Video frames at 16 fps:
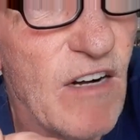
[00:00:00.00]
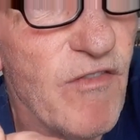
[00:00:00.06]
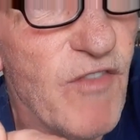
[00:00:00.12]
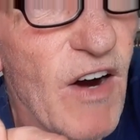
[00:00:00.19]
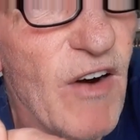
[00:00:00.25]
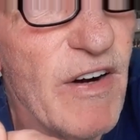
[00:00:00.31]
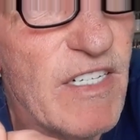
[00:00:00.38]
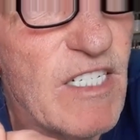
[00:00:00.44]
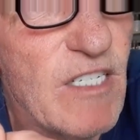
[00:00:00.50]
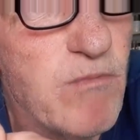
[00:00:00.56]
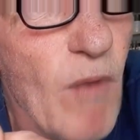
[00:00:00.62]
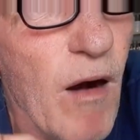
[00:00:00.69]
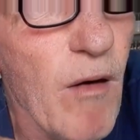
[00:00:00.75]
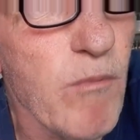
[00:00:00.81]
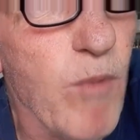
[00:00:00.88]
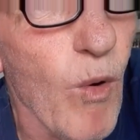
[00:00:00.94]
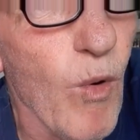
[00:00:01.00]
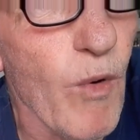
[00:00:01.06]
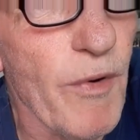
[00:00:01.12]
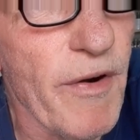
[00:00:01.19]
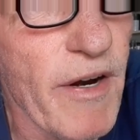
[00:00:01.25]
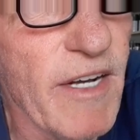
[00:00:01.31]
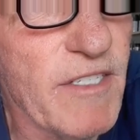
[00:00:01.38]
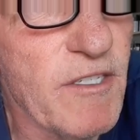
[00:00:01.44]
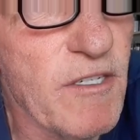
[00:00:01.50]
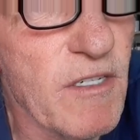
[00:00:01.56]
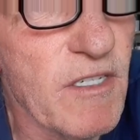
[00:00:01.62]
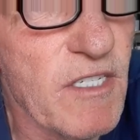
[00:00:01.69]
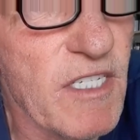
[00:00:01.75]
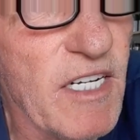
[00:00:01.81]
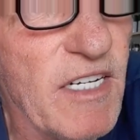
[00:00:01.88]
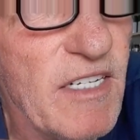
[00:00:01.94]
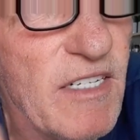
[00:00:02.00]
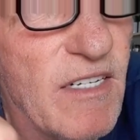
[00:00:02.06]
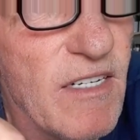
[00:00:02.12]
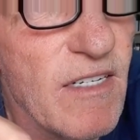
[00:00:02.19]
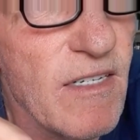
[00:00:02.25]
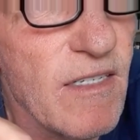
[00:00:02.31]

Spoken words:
very small board, as you can see.